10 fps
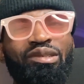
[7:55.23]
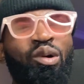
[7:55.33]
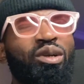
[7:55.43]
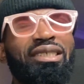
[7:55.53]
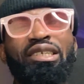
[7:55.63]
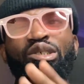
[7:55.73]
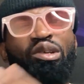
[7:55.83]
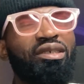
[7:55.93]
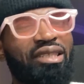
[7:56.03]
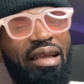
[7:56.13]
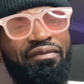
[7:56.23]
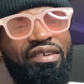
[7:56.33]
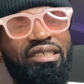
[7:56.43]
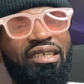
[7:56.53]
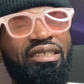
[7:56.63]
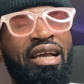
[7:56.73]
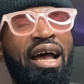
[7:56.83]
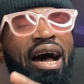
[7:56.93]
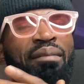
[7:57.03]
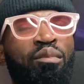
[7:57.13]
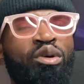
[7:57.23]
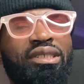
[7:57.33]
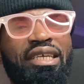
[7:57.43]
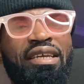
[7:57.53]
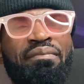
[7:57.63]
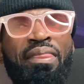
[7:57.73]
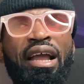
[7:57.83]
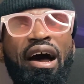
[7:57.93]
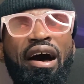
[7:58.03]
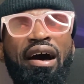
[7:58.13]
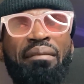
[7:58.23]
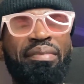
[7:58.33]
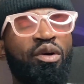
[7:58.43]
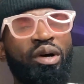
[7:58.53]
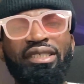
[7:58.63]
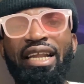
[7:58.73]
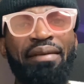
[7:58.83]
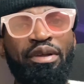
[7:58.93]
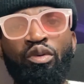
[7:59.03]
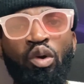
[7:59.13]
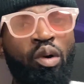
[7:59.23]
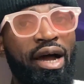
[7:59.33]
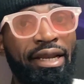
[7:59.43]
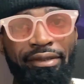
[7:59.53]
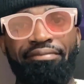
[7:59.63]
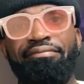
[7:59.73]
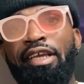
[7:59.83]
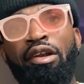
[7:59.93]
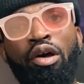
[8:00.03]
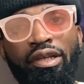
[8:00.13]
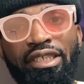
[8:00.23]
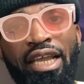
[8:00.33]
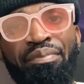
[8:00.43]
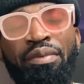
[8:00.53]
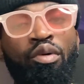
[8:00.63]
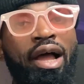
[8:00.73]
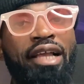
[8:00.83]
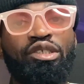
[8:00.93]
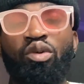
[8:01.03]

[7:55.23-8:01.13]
because the short-term visas are mostly the ones that are being required a lot, and people ask